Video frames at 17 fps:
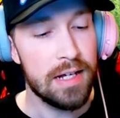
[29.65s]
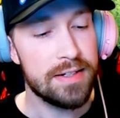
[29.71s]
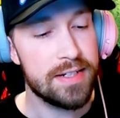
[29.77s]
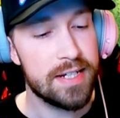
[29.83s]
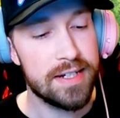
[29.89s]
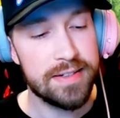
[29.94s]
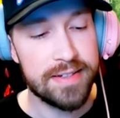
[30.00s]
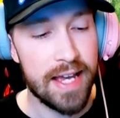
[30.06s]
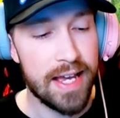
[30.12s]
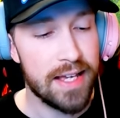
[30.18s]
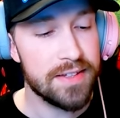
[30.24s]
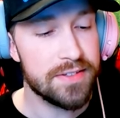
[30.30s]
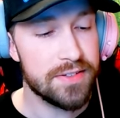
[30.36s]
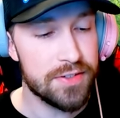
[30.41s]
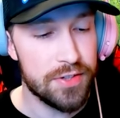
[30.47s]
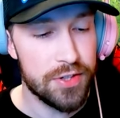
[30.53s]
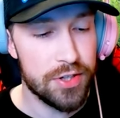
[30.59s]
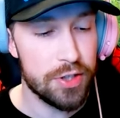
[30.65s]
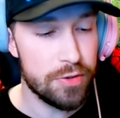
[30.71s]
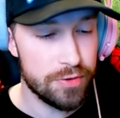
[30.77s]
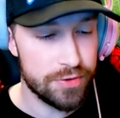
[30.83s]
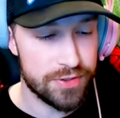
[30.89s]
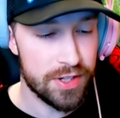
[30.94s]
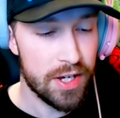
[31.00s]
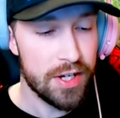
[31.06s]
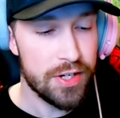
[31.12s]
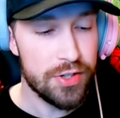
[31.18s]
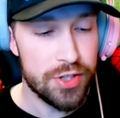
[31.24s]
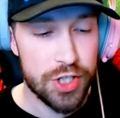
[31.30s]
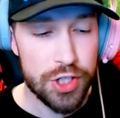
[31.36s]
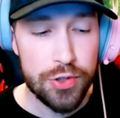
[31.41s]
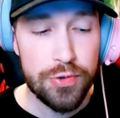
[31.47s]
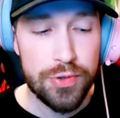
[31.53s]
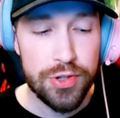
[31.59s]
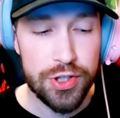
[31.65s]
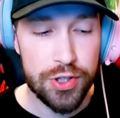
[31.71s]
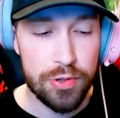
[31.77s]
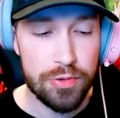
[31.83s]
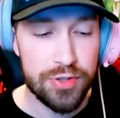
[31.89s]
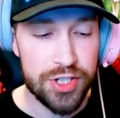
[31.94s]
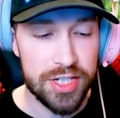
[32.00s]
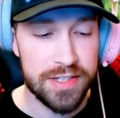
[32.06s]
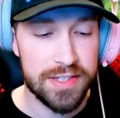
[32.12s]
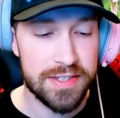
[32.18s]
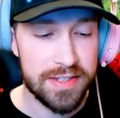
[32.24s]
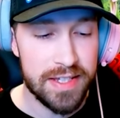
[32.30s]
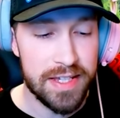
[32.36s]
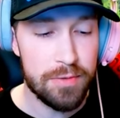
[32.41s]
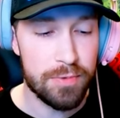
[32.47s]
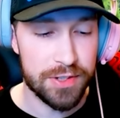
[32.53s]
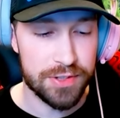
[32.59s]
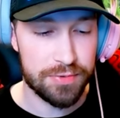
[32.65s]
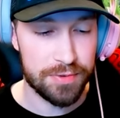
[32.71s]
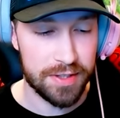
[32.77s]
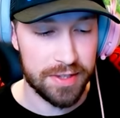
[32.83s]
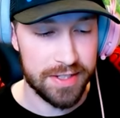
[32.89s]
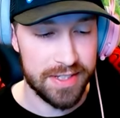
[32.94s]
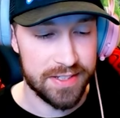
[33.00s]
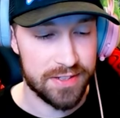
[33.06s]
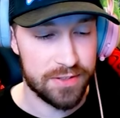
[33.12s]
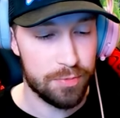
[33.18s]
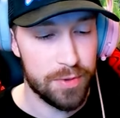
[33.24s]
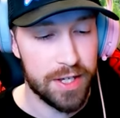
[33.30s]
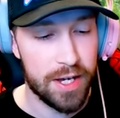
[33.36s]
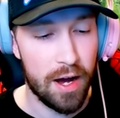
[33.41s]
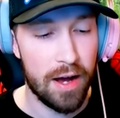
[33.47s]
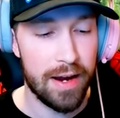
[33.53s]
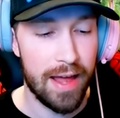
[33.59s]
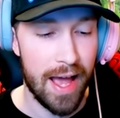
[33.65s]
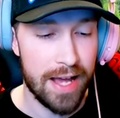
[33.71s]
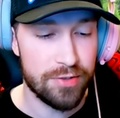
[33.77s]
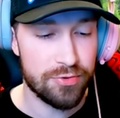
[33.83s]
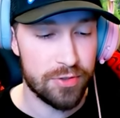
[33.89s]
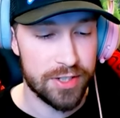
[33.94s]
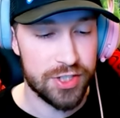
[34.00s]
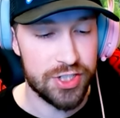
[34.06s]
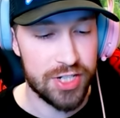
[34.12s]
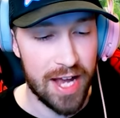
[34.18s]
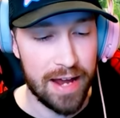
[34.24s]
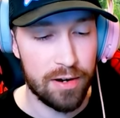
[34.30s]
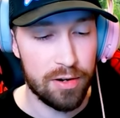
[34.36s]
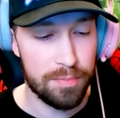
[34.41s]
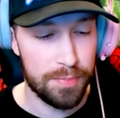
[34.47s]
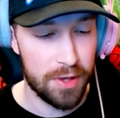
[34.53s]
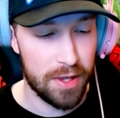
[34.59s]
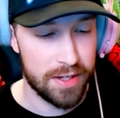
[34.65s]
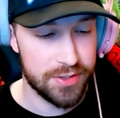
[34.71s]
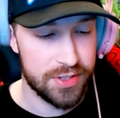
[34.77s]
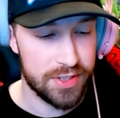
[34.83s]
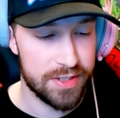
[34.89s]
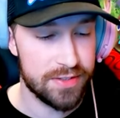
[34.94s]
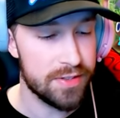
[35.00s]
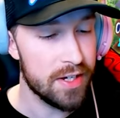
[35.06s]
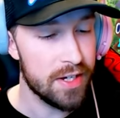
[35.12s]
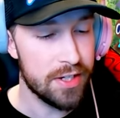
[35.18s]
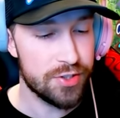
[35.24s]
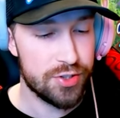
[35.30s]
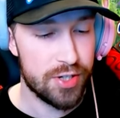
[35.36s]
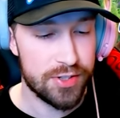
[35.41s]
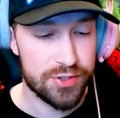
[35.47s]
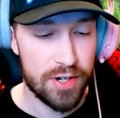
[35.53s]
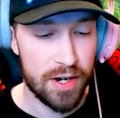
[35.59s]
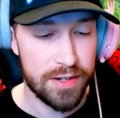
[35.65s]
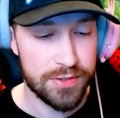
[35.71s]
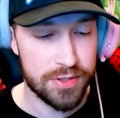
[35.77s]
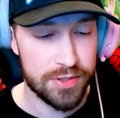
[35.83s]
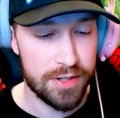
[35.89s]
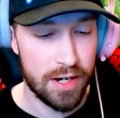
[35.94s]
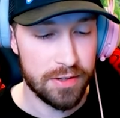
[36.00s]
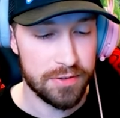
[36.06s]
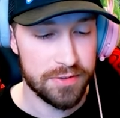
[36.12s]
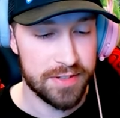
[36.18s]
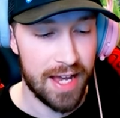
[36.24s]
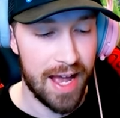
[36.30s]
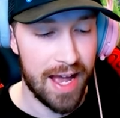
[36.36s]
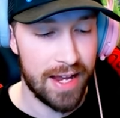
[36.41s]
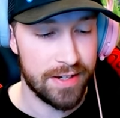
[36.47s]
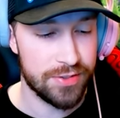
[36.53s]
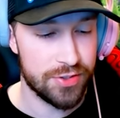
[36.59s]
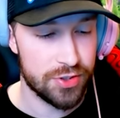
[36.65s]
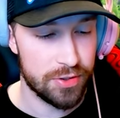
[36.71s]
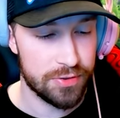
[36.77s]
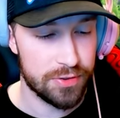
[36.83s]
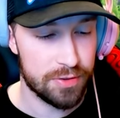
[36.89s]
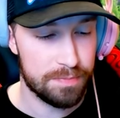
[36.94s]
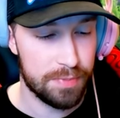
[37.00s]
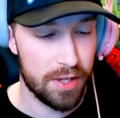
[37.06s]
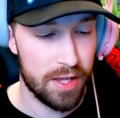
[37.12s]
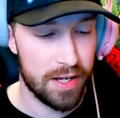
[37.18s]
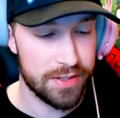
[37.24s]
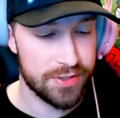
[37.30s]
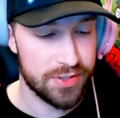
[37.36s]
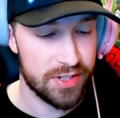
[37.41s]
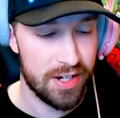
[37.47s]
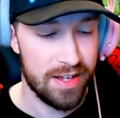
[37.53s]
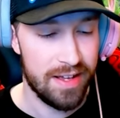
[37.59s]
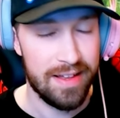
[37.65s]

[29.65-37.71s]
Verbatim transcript: Today's news, new UGC was released. We got Android Shadow plushies, Treasure Hunter Knuckles hat and shoulder plush.